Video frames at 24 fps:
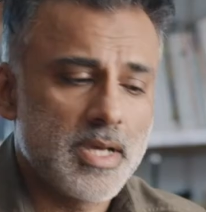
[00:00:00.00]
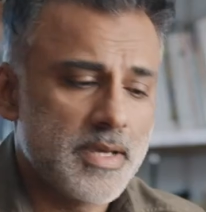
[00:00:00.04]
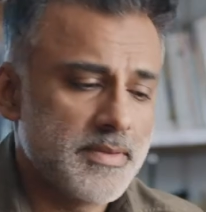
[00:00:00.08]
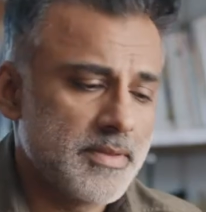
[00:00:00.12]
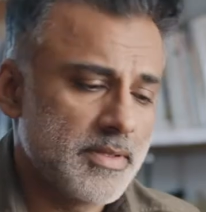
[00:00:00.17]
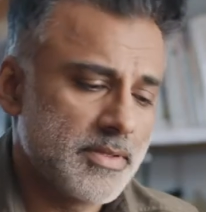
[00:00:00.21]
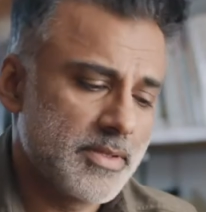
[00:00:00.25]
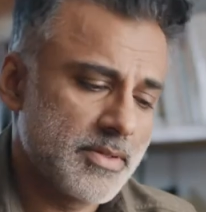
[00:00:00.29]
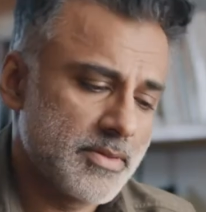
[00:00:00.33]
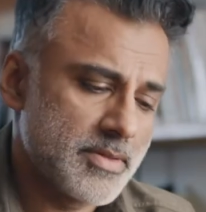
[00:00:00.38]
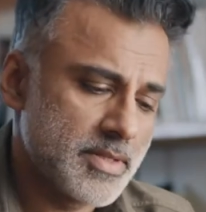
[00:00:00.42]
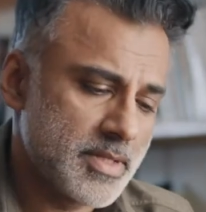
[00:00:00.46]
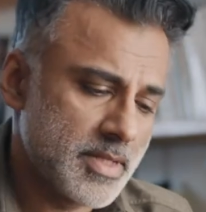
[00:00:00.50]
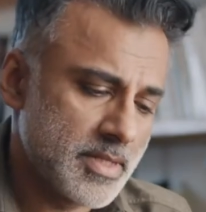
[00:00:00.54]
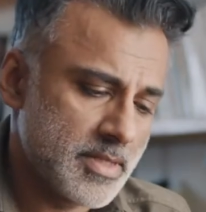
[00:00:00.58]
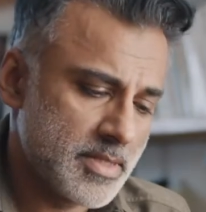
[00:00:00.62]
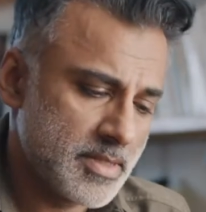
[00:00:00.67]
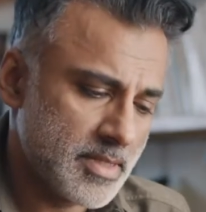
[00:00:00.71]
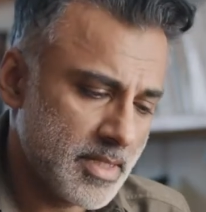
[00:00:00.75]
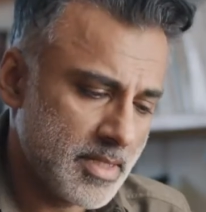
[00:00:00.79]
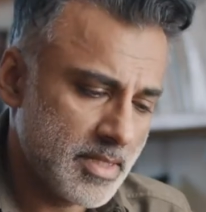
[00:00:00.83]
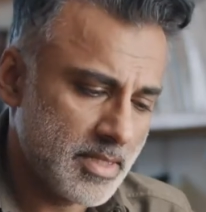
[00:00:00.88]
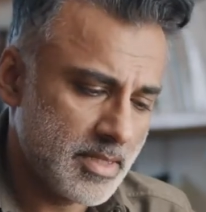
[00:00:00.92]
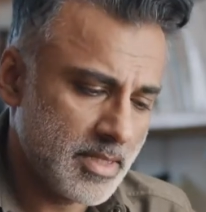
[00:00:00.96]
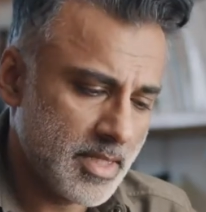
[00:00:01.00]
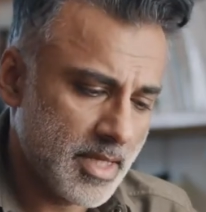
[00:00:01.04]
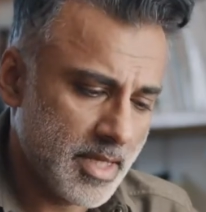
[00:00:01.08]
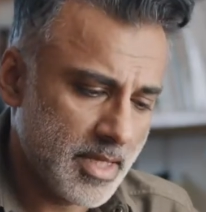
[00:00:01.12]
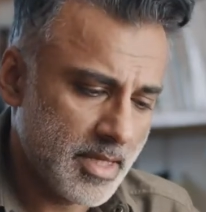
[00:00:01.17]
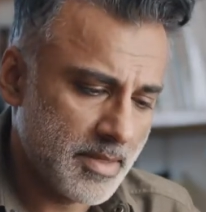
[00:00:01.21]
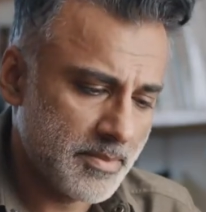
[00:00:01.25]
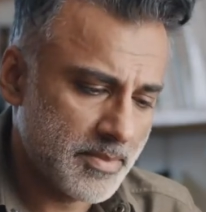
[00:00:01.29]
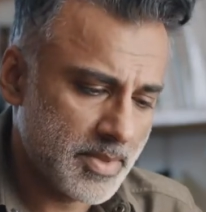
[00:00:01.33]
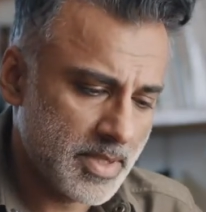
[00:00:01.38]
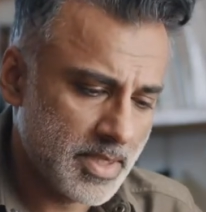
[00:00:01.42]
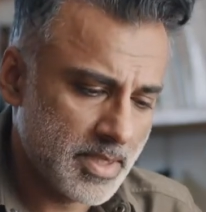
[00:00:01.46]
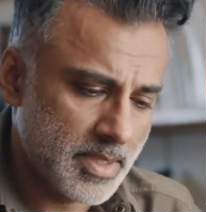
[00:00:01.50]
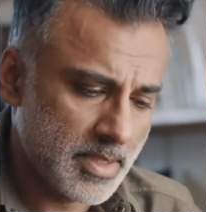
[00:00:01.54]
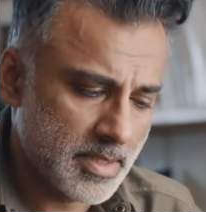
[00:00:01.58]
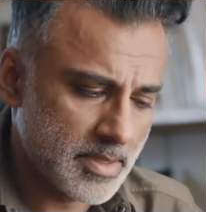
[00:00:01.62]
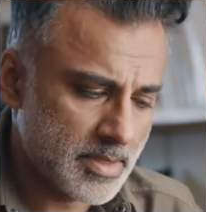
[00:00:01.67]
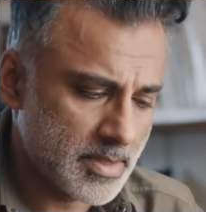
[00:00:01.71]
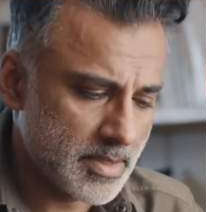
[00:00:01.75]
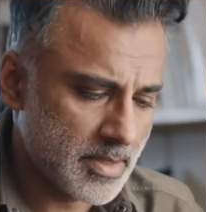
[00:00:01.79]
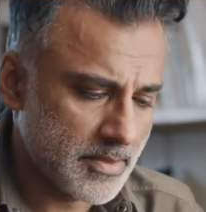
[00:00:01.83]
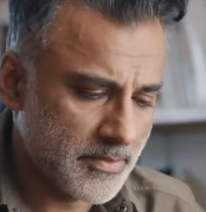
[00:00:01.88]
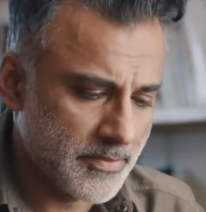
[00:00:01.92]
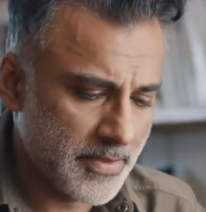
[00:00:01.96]
that there's a Steadicam kit
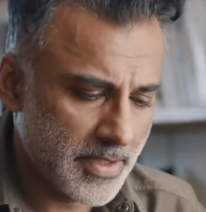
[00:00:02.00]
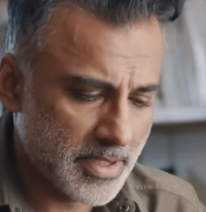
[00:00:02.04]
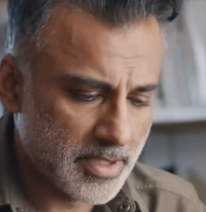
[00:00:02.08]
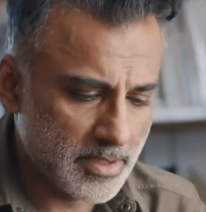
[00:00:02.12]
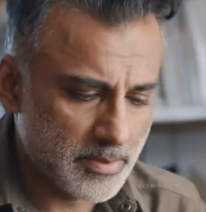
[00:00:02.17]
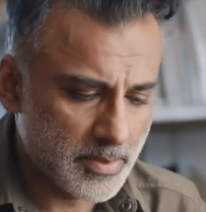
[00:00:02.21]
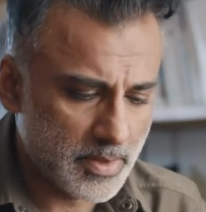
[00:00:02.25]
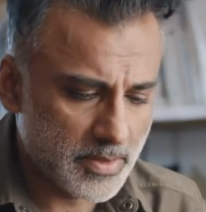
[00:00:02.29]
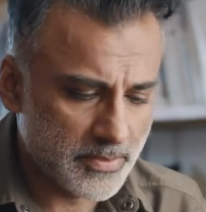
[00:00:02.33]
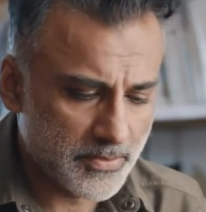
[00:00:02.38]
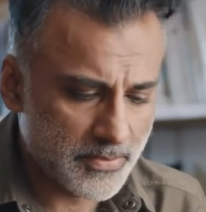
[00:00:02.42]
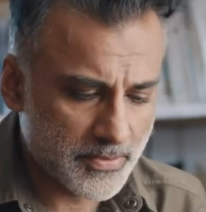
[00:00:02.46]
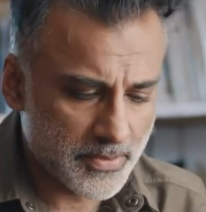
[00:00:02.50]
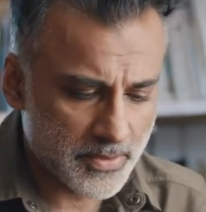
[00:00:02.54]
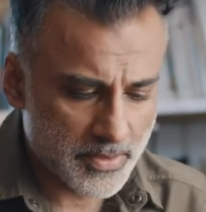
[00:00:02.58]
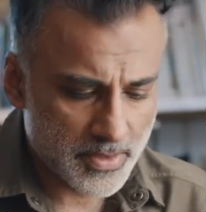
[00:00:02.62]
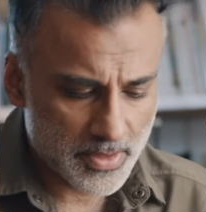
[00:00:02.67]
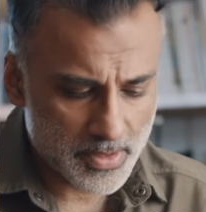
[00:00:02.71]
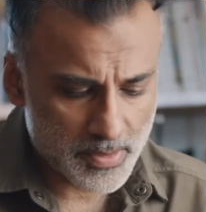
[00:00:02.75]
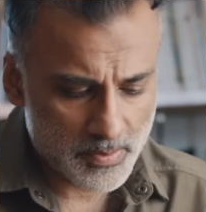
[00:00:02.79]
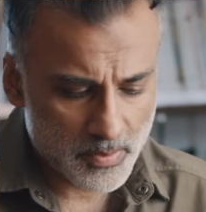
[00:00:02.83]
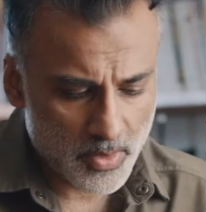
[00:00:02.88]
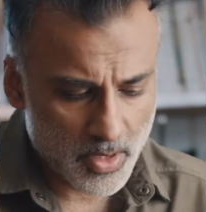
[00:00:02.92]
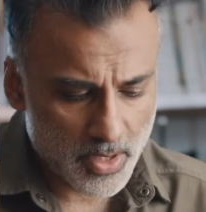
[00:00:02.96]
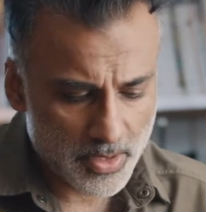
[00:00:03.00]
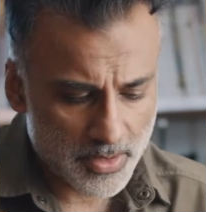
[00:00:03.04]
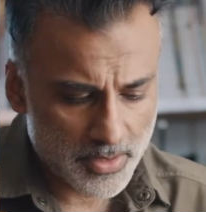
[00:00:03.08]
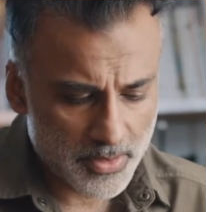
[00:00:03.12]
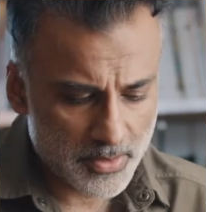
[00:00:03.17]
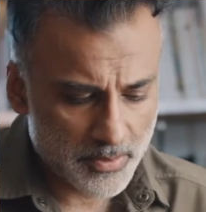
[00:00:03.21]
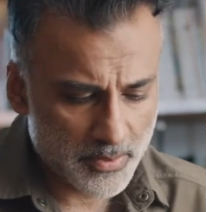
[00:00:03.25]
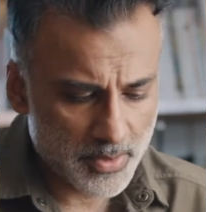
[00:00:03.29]
available for this monitor,